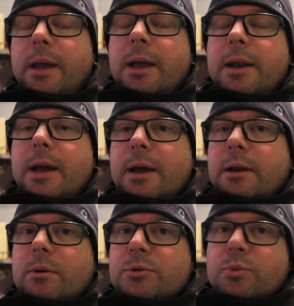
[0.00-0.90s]
and
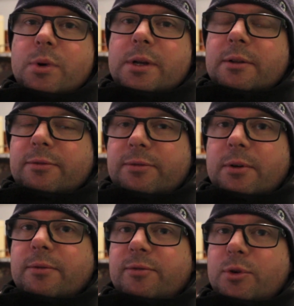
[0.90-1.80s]
it always reeked of
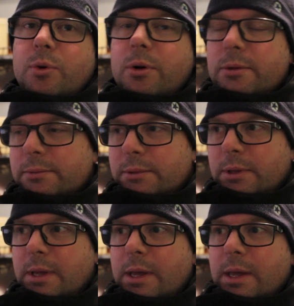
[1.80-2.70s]
fuel.
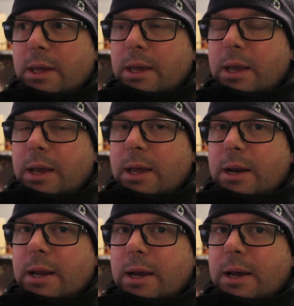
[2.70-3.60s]

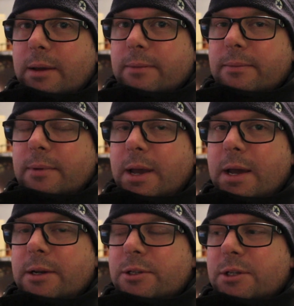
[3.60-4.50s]
And I
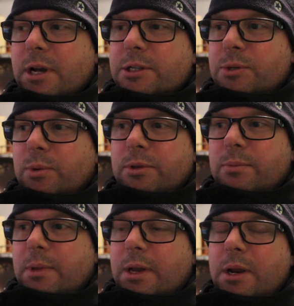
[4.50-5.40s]
had a discussion with
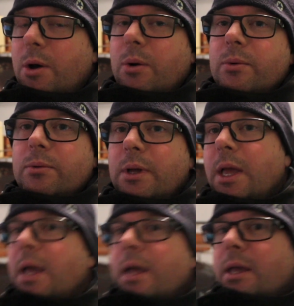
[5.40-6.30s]
them that no,
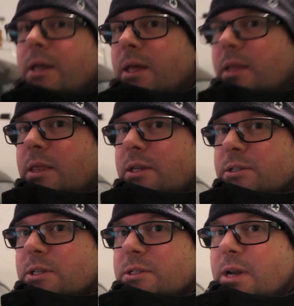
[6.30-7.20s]

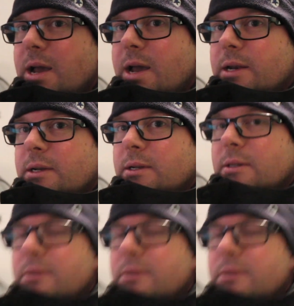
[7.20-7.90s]
this does not